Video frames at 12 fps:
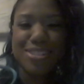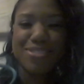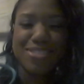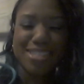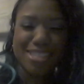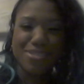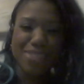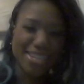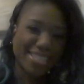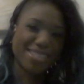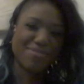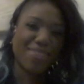was a
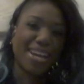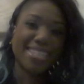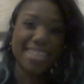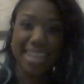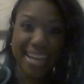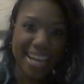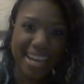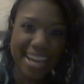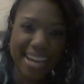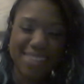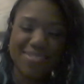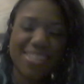waste of my
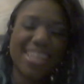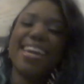time.